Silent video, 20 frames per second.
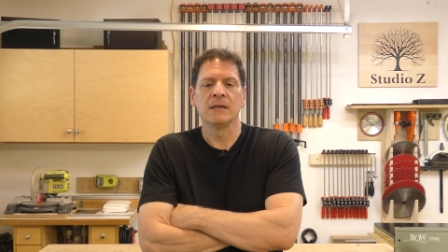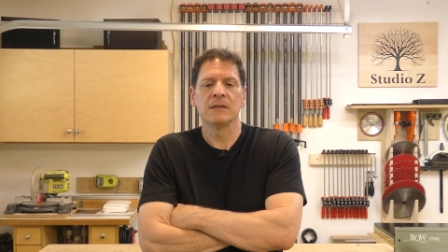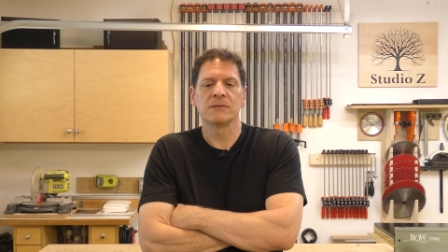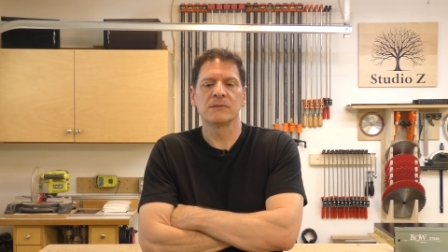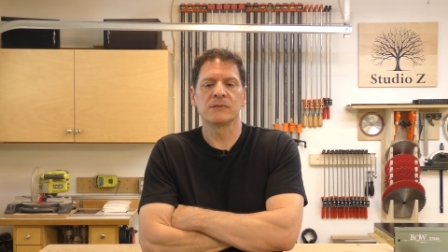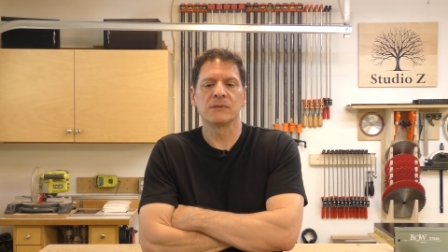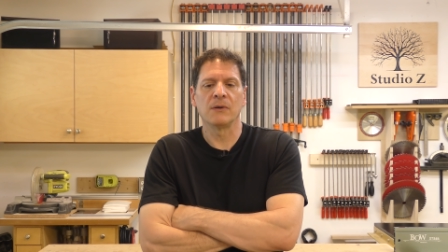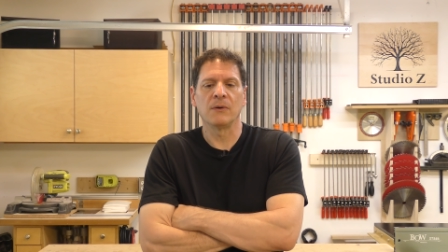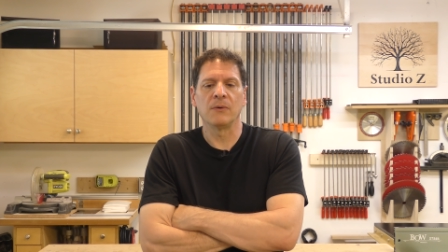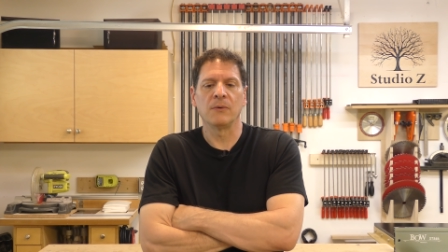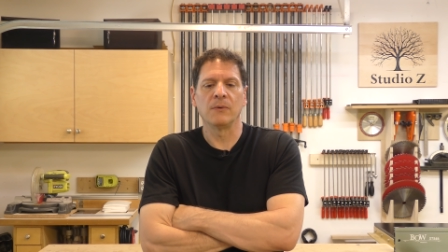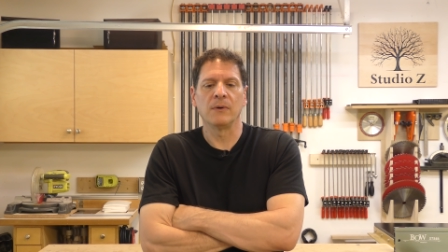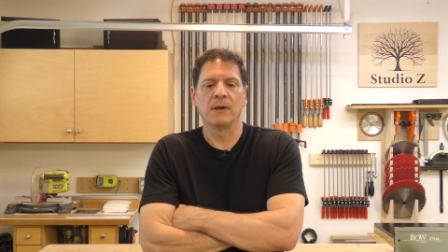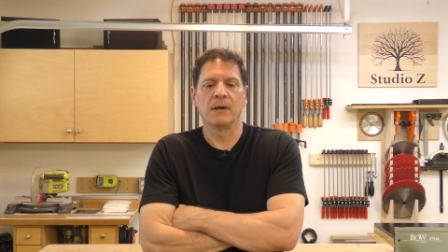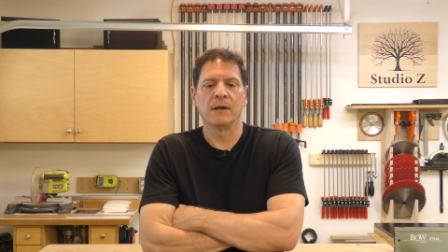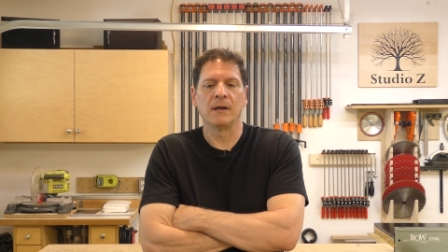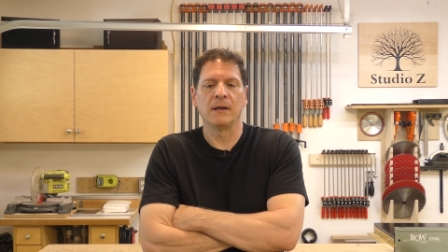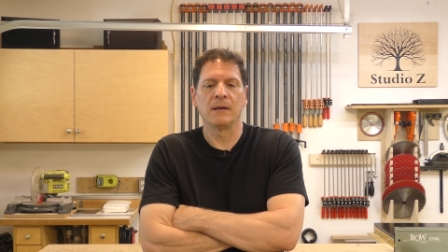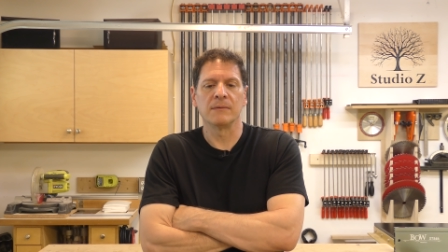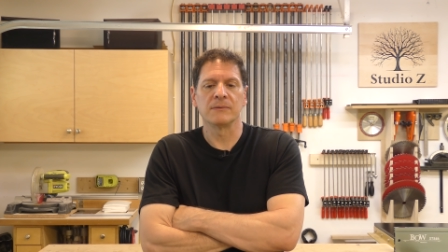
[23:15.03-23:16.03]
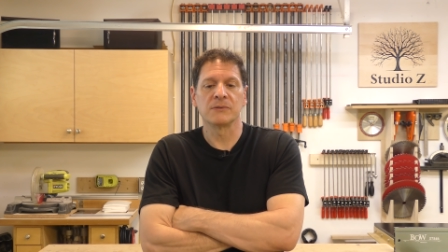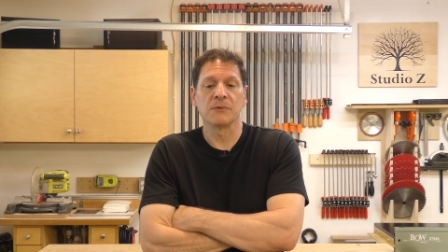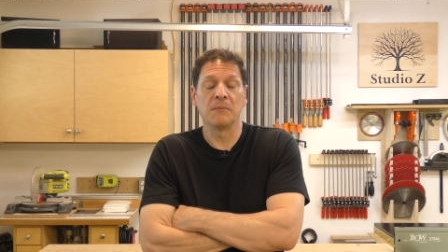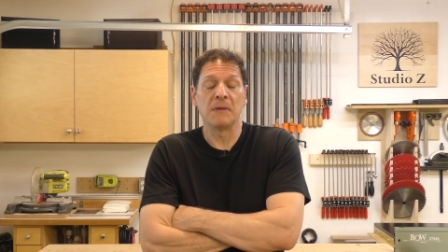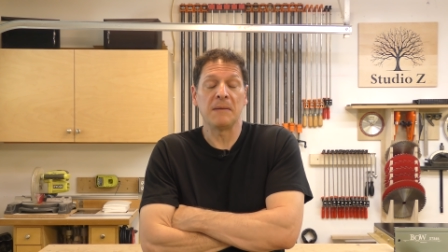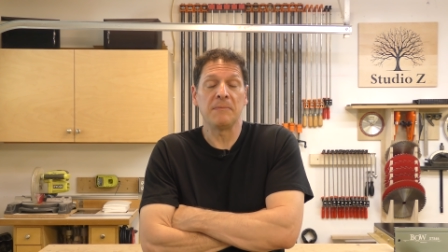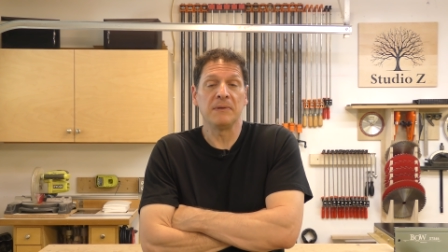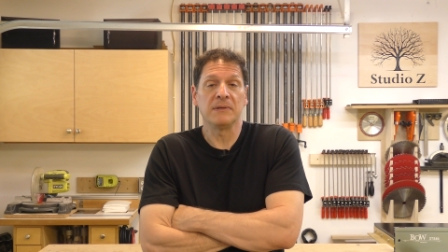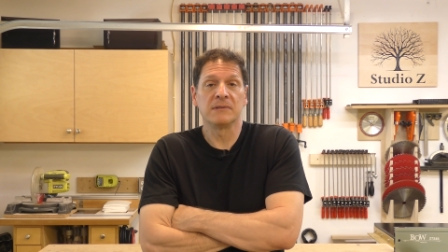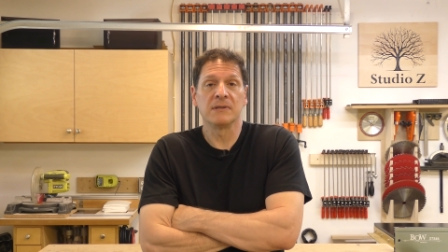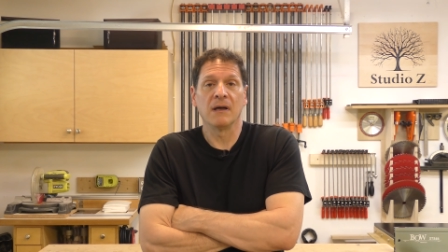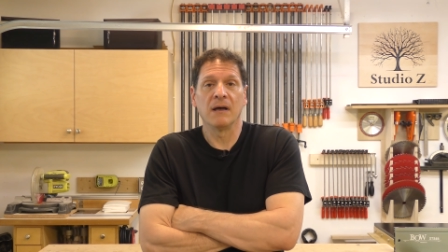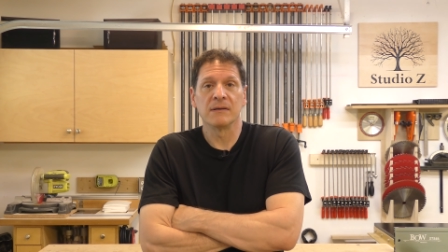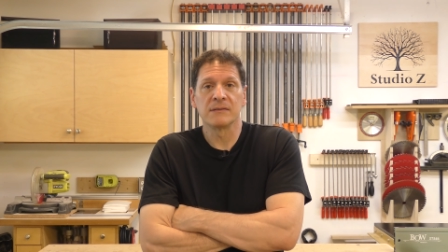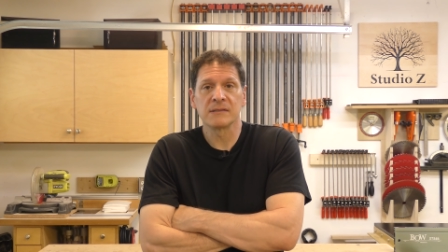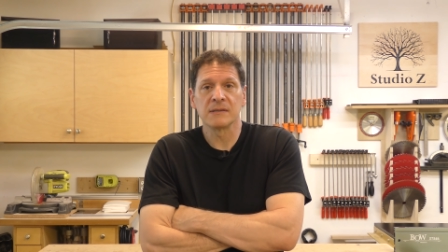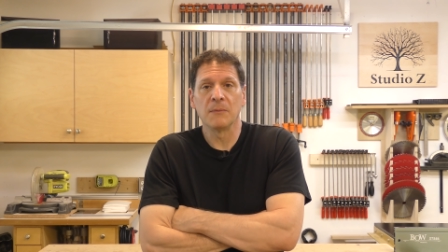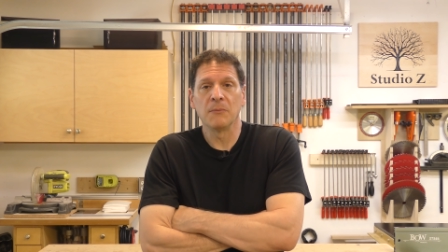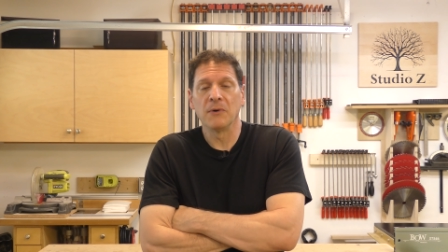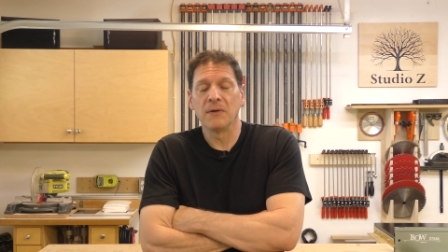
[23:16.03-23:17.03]
So, uh, so maybe to
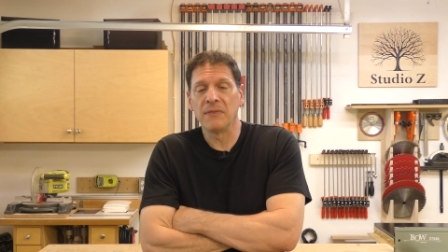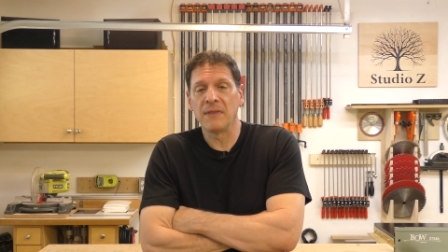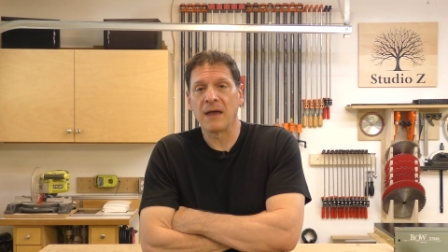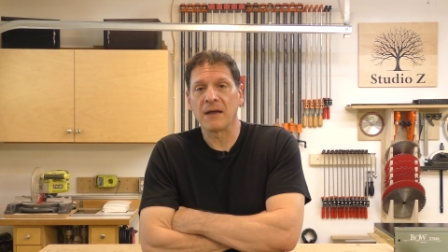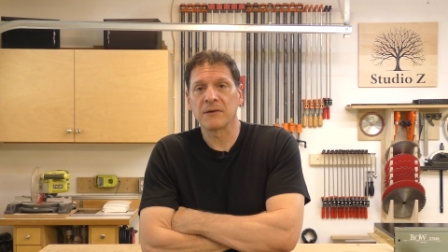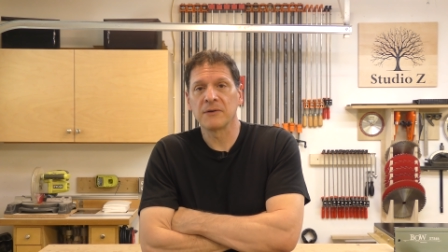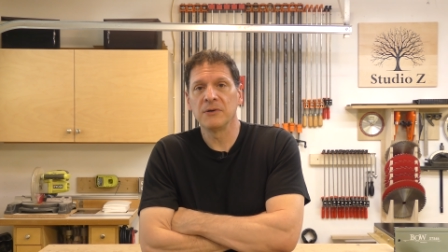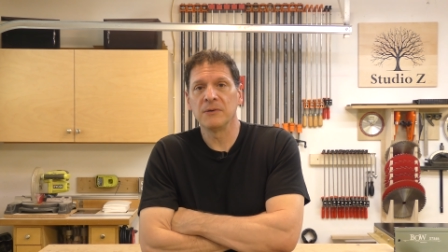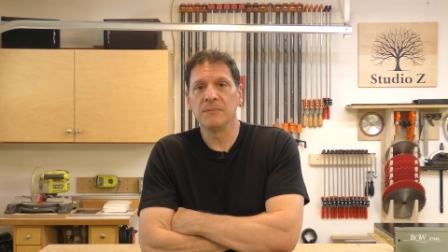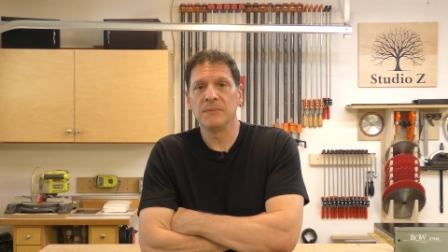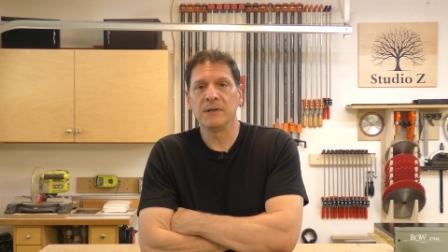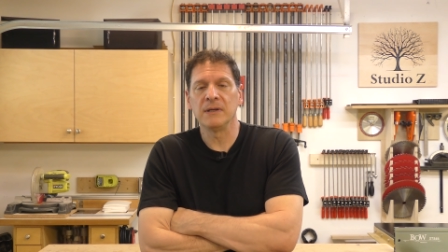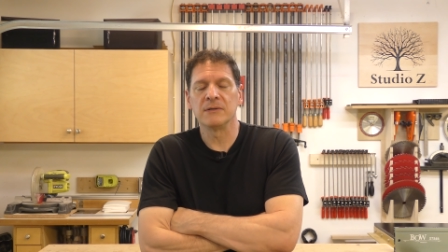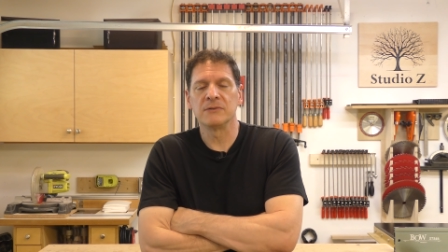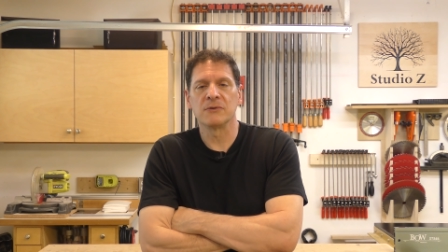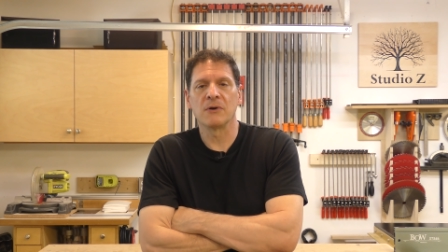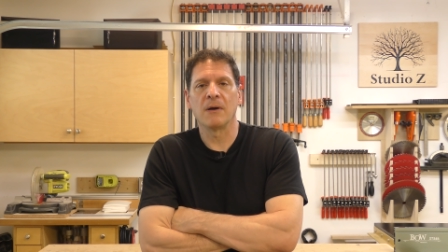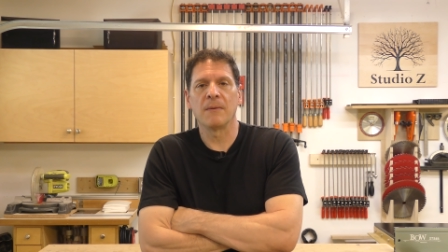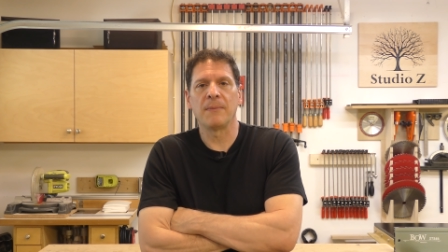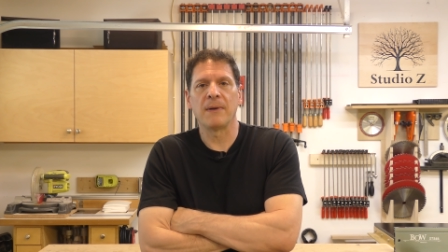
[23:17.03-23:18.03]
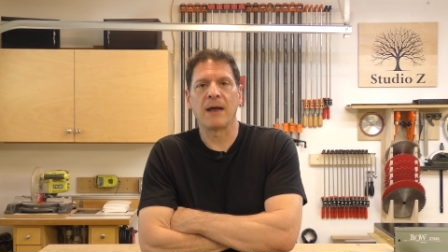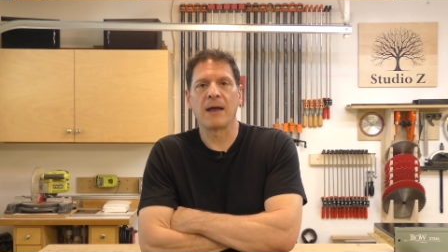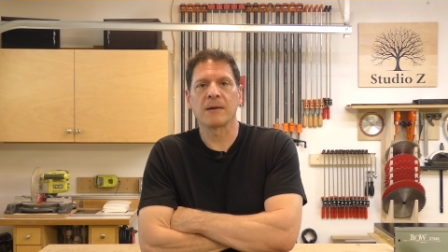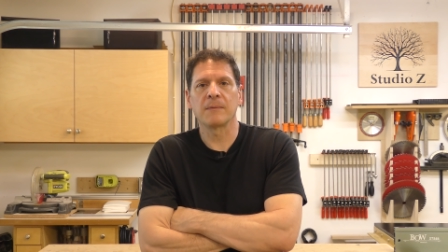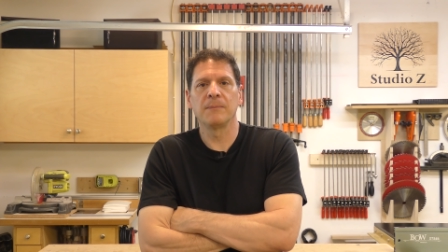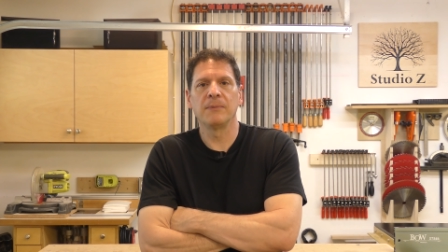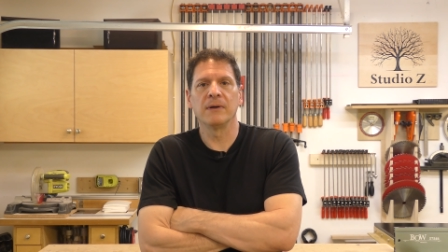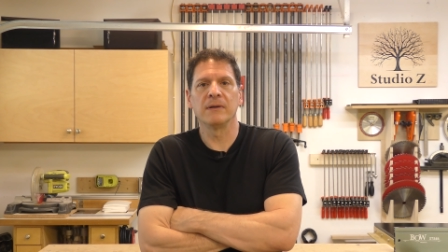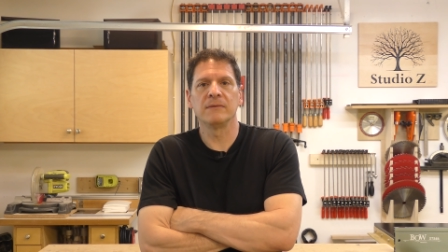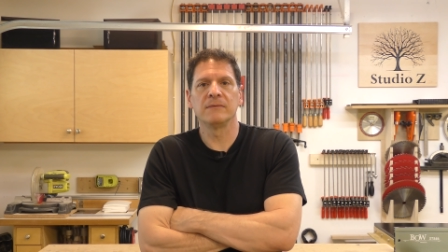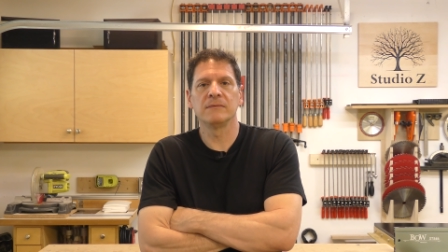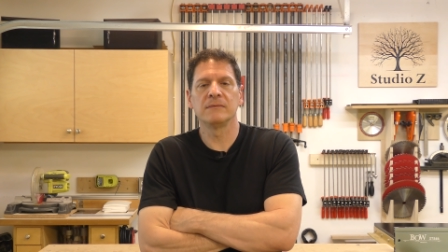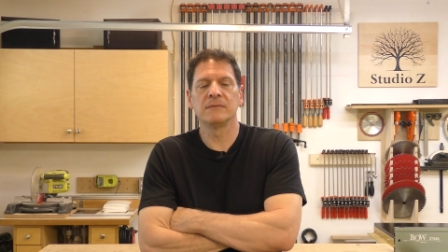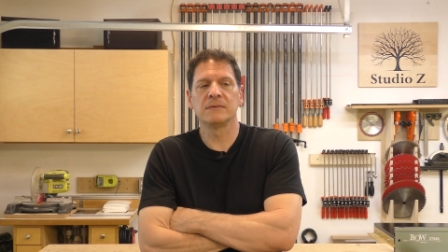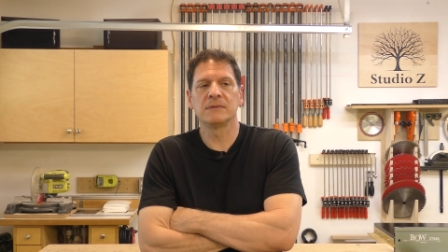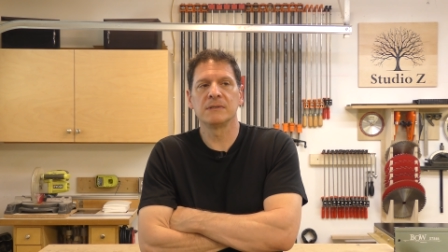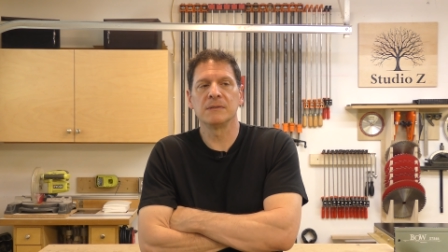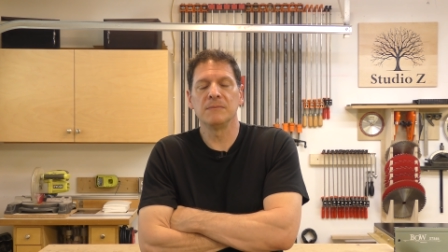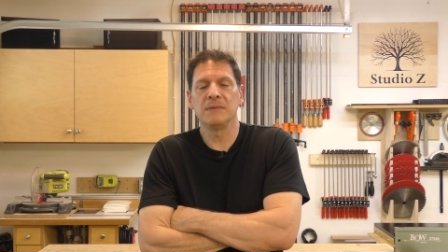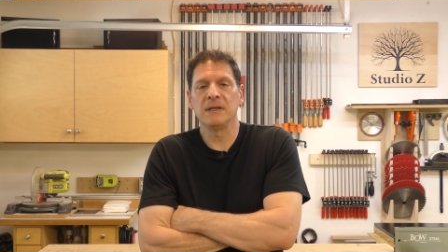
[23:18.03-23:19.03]
someone that could be a drawback, but
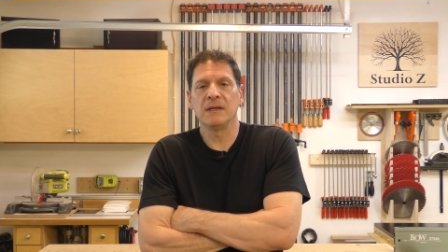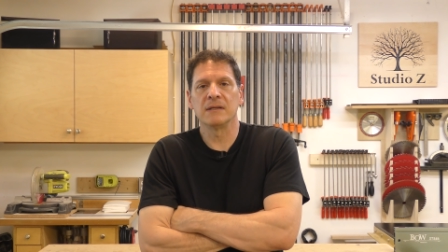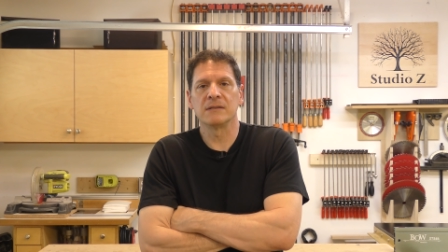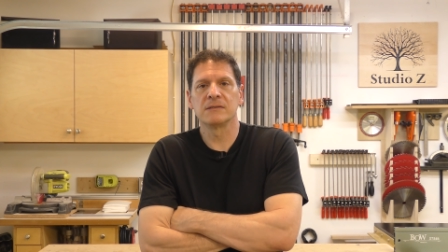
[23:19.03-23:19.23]
to me,